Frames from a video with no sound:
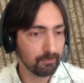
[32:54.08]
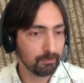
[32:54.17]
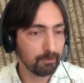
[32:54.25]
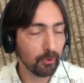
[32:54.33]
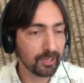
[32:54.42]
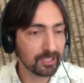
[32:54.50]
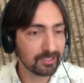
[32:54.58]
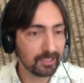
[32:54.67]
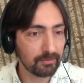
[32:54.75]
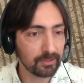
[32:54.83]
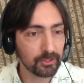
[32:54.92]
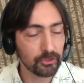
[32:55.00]

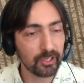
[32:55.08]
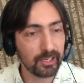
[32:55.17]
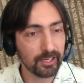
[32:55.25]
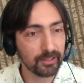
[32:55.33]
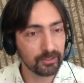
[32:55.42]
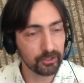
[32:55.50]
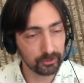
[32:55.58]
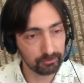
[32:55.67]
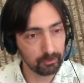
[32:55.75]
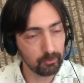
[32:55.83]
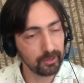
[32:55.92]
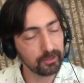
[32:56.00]
0.7 trillion just
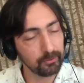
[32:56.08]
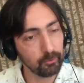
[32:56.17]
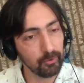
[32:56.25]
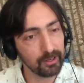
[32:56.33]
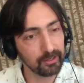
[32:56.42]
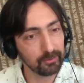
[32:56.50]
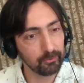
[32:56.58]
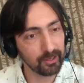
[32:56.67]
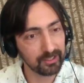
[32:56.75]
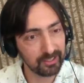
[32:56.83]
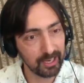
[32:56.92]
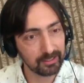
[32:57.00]
from one
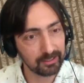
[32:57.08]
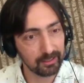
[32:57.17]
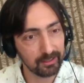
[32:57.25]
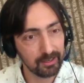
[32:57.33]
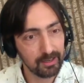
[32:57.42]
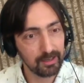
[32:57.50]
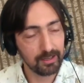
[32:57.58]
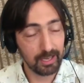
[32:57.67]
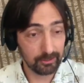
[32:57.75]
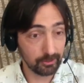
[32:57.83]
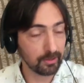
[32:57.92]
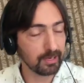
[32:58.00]
sector
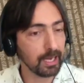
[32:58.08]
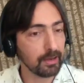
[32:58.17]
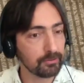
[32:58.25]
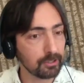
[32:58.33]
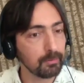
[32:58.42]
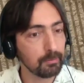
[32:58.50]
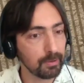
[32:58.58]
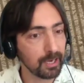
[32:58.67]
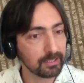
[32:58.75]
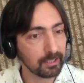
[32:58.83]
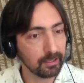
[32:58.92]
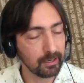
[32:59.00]
is going to have some
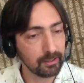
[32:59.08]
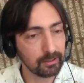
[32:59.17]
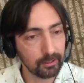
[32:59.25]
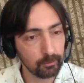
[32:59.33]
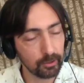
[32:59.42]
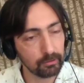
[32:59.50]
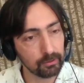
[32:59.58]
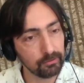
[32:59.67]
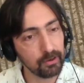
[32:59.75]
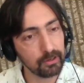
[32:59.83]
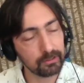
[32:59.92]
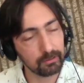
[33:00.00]
impact here. And I think what you're
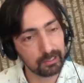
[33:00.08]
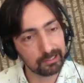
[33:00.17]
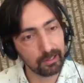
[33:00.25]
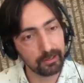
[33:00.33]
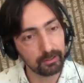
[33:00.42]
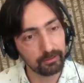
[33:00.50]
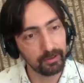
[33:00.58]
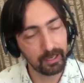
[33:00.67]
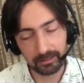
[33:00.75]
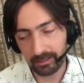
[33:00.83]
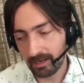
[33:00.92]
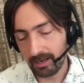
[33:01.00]
referring to, this learning
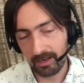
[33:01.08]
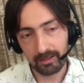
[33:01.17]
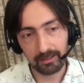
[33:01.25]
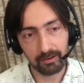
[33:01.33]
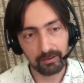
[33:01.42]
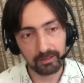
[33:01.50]
effect, there